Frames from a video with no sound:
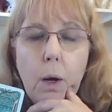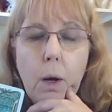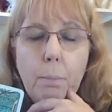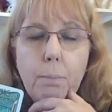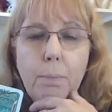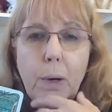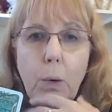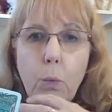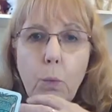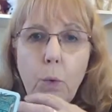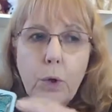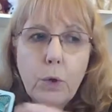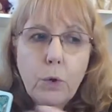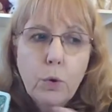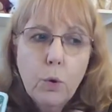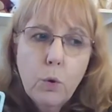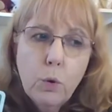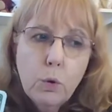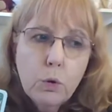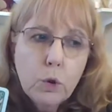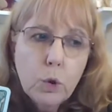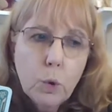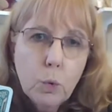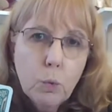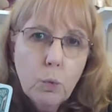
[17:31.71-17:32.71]
but with
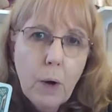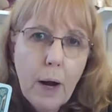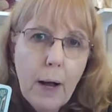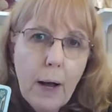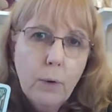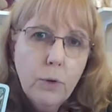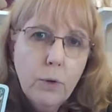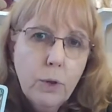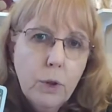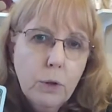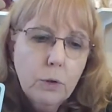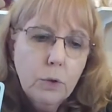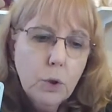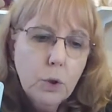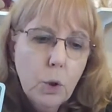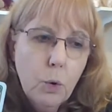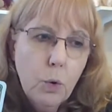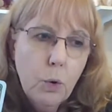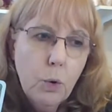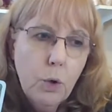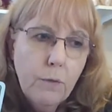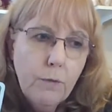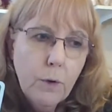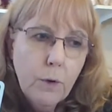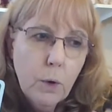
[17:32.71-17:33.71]
who's around you.
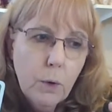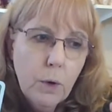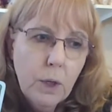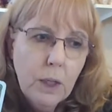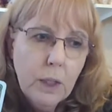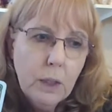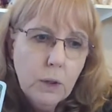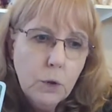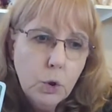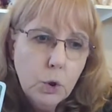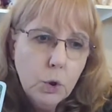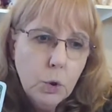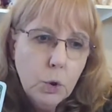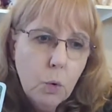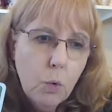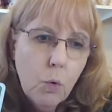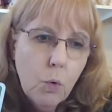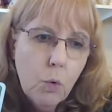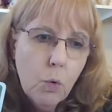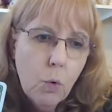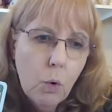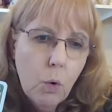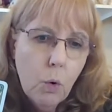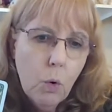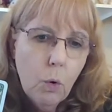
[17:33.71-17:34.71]
So if you're in
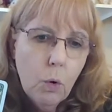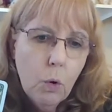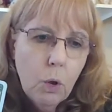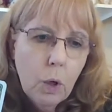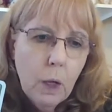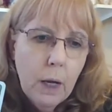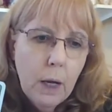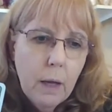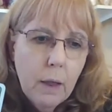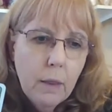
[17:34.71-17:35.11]
school,